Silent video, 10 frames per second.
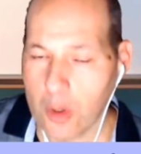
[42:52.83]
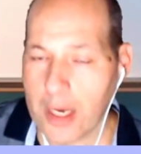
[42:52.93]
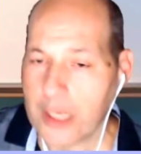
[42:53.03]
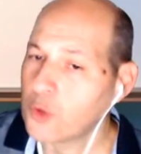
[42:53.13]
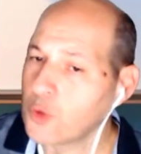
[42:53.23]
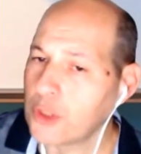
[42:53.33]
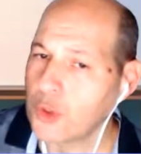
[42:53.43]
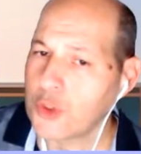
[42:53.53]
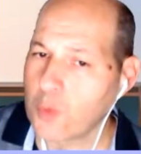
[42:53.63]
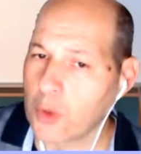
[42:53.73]
I don't
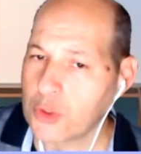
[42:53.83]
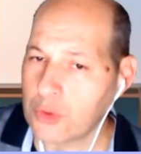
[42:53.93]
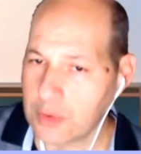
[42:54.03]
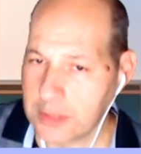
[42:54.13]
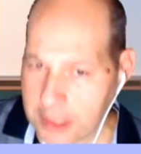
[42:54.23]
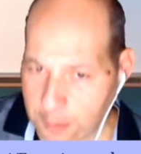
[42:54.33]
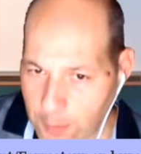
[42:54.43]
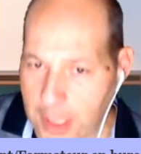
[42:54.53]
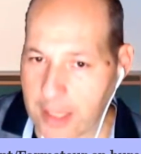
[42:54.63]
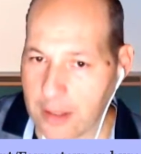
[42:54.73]
just want to
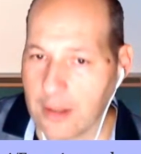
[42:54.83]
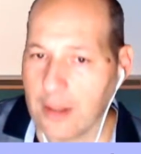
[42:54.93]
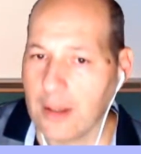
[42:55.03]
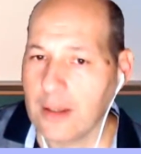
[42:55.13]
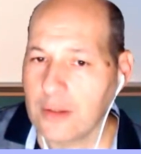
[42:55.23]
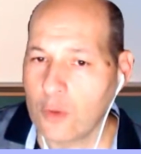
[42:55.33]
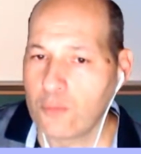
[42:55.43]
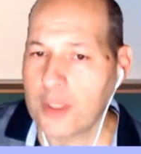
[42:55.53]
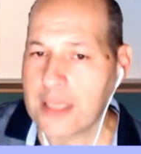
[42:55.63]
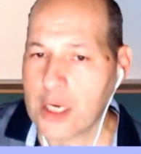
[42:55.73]
display the
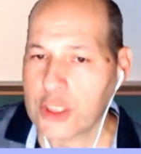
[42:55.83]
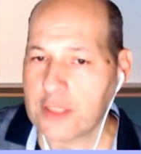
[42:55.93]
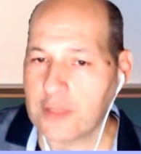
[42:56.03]
boîte archive.